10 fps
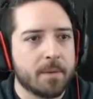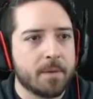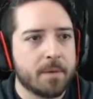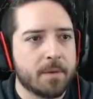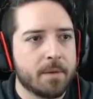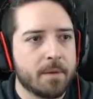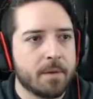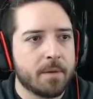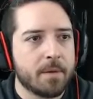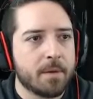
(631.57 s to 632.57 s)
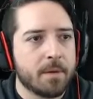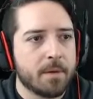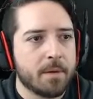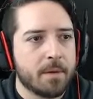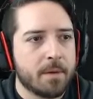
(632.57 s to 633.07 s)

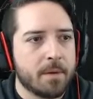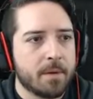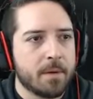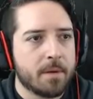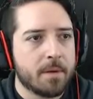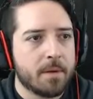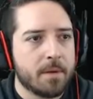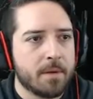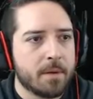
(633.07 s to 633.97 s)
Nothing is said.